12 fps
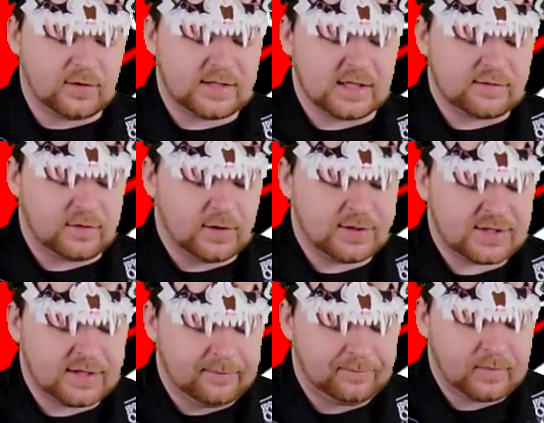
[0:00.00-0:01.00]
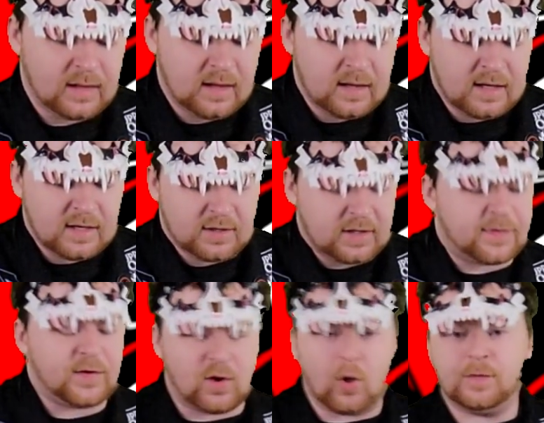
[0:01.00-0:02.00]
first things first, you
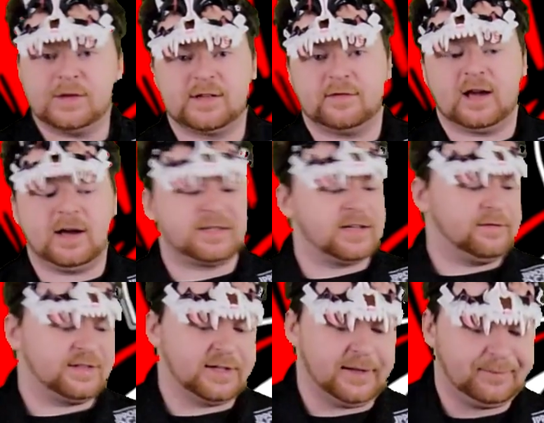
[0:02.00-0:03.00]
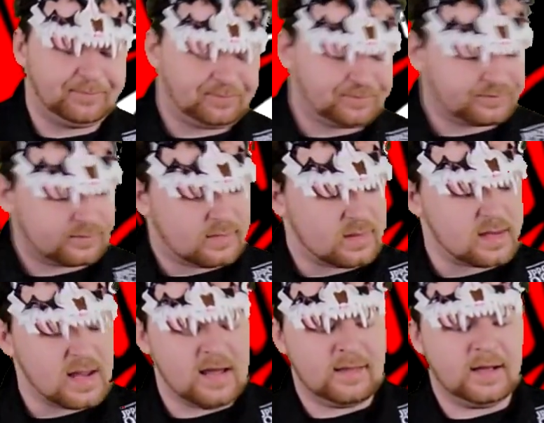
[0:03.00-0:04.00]
get the coldness of the ice, obviously. And
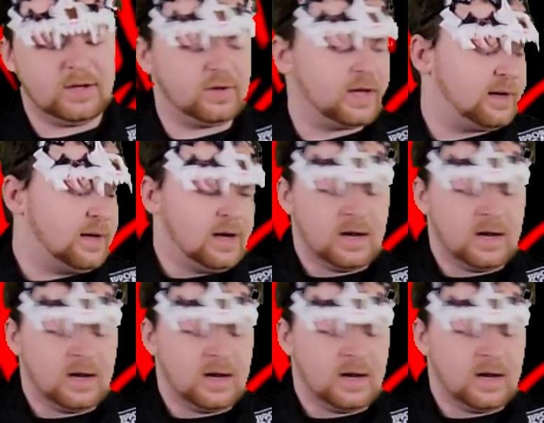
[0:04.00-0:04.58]
then you get